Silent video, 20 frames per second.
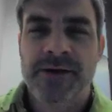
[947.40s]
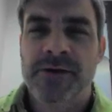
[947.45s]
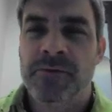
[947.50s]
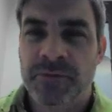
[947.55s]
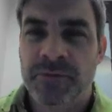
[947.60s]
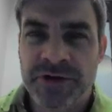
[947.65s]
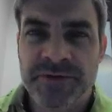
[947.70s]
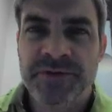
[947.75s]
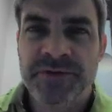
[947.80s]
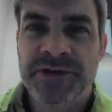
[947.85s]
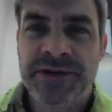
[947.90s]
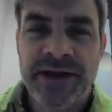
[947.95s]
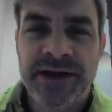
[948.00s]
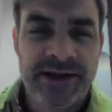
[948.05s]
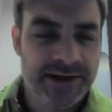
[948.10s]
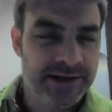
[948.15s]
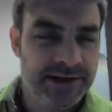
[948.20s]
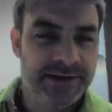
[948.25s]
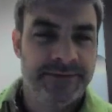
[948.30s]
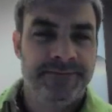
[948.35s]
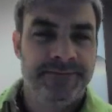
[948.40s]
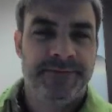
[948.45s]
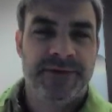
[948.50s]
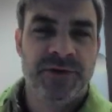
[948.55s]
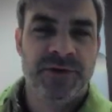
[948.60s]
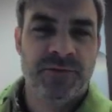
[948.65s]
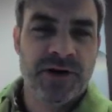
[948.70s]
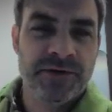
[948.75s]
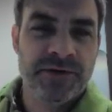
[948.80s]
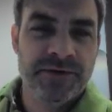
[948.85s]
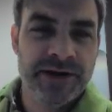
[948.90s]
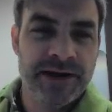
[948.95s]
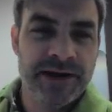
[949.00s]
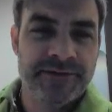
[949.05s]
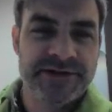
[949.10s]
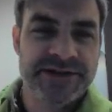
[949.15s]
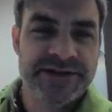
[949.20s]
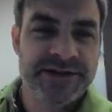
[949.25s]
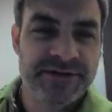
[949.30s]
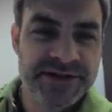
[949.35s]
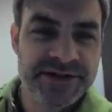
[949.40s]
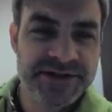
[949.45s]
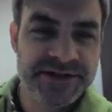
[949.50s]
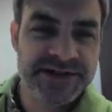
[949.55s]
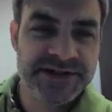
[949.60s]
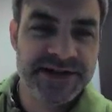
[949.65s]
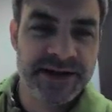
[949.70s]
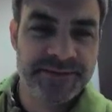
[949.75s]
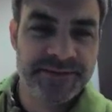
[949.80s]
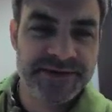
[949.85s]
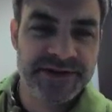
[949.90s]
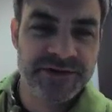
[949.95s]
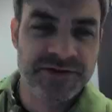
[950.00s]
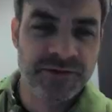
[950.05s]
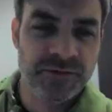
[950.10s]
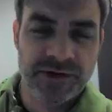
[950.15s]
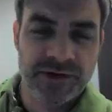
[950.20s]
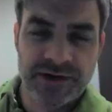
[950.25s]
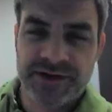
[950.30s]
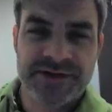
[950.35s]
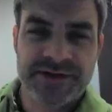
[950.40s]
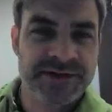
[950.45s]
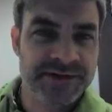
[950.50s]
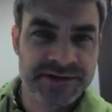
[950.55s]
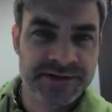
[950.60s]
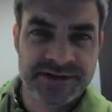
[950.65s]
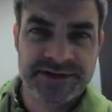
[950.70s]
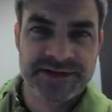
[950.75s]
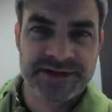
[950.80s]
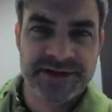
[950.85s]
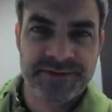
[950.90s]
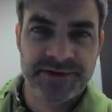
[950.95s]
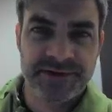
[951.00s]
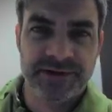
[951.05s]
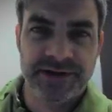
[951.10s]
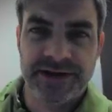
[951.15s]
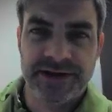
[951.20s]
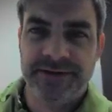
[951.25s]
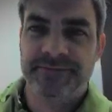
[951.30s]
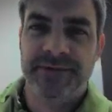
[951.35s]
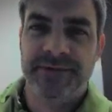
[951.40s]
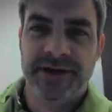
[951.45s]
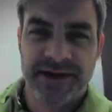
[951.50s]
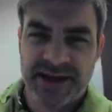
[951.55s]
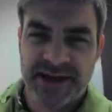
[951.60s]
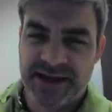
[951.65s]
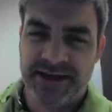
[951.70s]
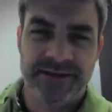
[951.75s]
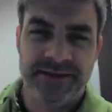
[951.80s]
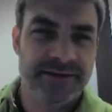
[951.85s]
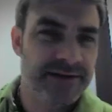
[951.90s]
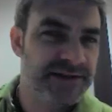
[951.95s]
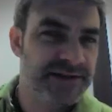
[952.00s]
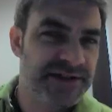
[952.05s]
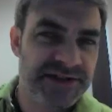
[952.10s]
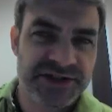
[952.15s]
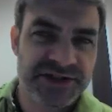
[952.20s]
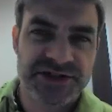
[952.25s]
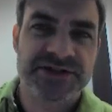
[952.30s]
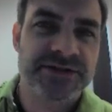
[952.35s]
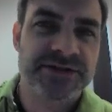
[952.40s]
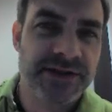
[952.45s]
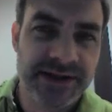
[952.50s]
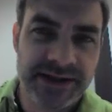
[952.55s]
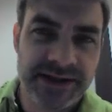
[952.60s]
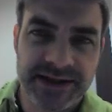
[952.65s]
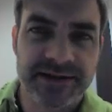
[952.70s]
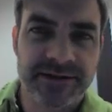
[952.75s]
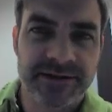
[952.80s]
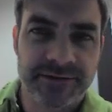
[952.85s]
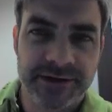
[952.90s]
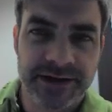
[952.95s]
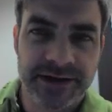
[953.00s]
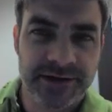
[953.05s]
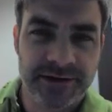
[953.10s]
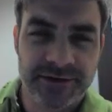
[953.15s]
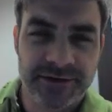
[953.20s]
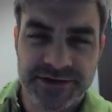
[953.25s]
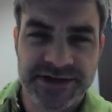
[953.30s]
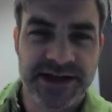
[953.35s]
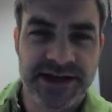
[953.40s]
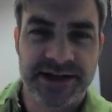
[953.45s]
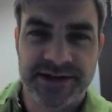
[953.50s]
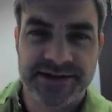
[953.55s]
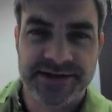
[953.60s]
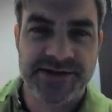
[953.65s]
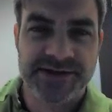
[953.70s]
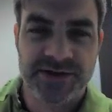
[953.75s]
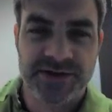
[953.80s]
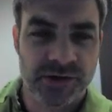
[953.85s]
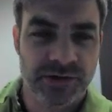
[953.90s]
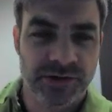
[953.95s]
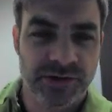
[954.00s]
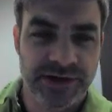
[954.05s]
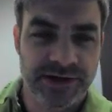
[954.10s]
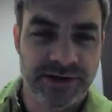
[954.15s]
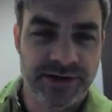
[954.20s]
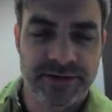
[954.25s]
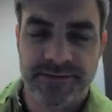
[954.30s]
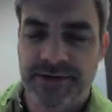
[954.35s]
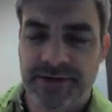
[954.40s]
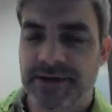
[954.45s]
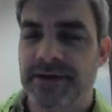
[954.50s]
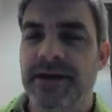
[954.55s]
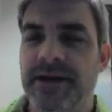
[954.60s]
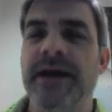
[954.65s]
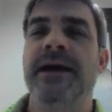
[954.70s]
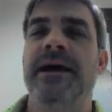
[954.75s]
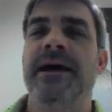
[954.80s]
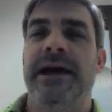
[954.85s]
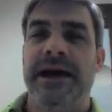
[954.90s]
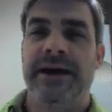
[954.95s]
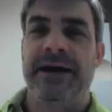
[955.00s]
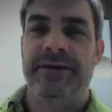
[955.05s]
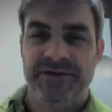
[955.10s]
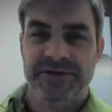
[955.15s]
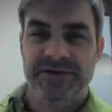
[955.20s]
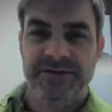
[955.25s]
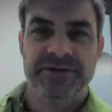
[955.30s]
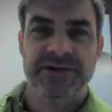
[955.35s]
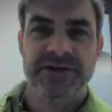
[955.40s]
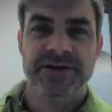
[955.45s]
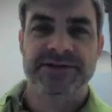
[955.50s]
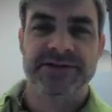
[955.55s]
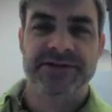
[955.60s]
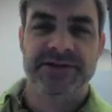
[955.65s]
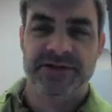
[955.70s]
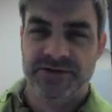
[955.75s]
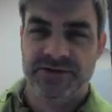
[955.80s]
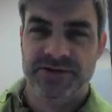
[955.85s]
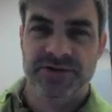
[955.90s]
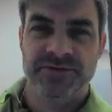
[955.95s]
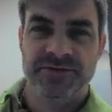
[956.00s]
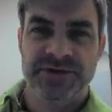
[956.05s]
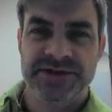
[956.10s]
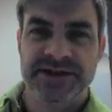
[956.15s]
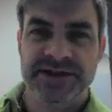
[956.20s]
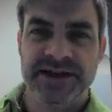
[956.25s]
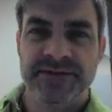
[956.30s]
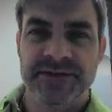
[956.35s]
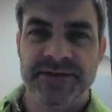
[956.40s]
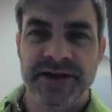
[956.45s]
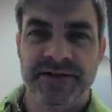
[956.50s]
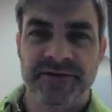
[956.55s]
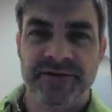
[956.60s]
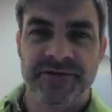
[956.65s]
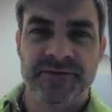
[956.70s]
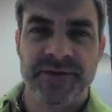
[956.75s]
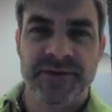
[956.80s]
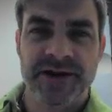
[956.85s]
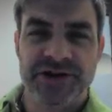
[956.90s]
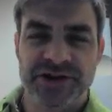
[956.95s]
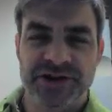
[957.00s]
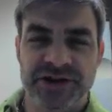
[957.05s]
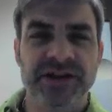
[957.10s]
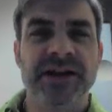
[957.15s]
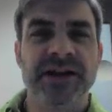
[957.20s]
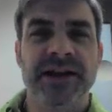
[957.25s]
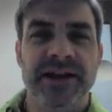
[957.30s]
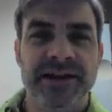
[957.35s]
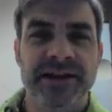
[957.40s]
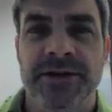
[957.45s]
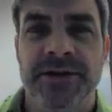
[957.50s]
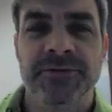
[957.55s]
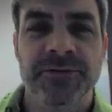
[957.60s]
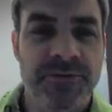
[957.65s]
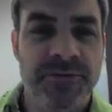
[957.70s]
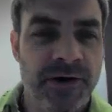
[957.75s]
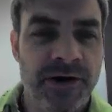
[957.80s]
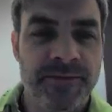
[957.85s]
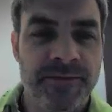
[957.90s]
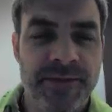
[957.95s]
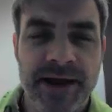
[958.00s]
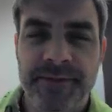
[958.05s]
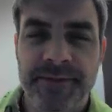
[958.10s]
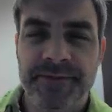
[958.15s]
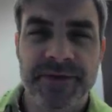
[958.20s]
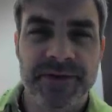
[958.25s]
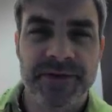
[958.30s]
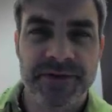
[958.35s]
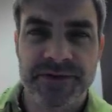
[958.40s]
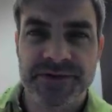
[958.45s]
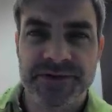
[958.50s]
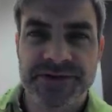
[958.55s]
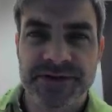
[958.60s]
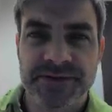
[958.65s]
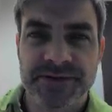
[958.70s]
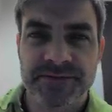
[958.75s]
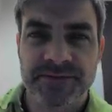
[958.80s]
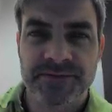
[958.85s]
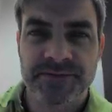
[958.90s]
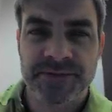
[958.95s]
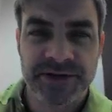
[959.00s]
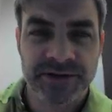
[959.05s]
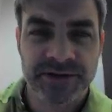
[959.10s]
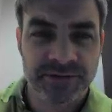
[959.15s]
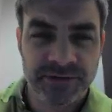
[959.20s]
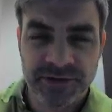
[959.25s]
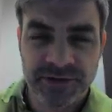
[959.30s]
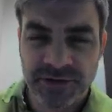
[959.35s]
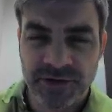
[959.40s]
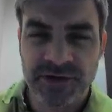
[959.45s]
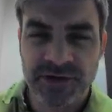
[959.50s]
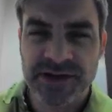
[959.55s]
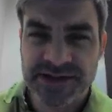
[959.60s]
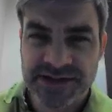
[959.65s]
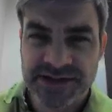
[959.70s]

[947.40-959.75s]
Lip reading: When you put that in, you'll probably have a series of steps that you'll want to stipulate. Again, this is just like entering your statuses earlier. After you've done so, you would save that information. You would want to map those particular current